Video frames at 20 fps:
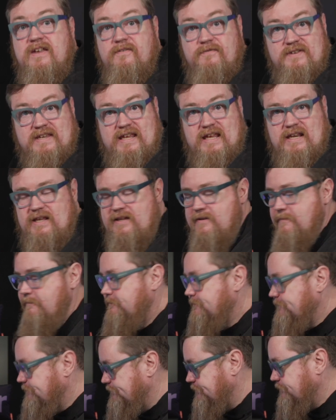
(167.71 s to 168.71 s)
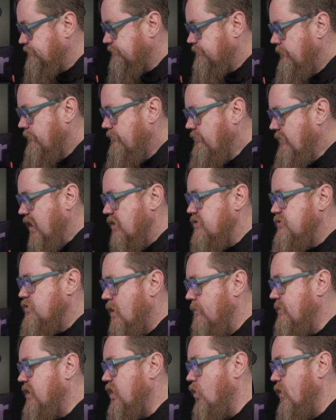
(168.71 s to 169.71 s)
if needed. So
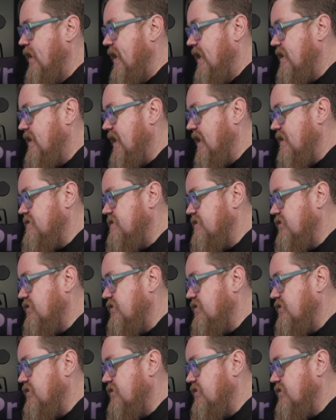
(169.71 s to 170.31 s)
I'm going to go ahead and